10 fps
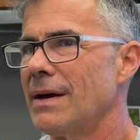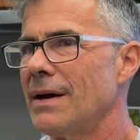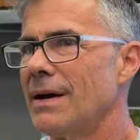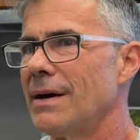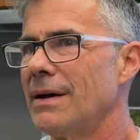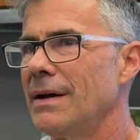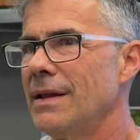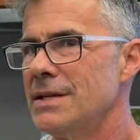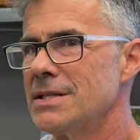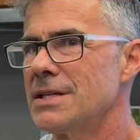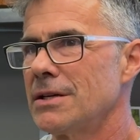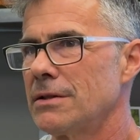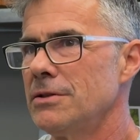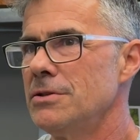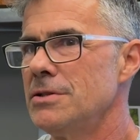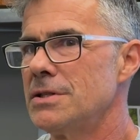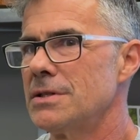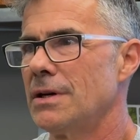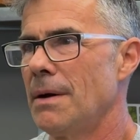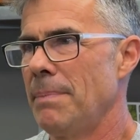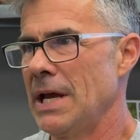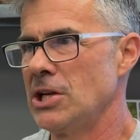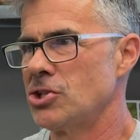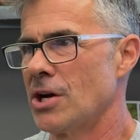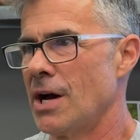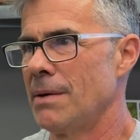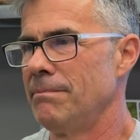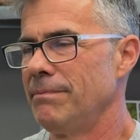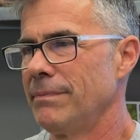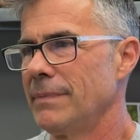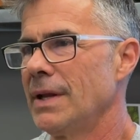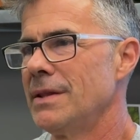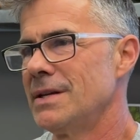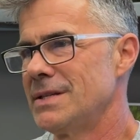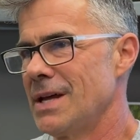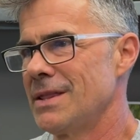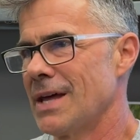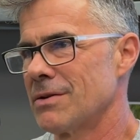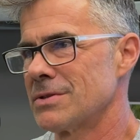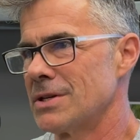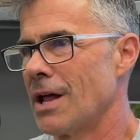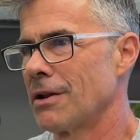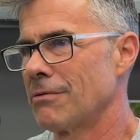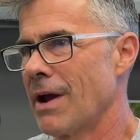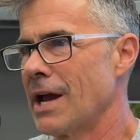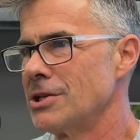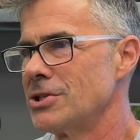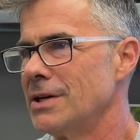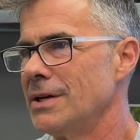and this includes a paint job in the $10,000 range.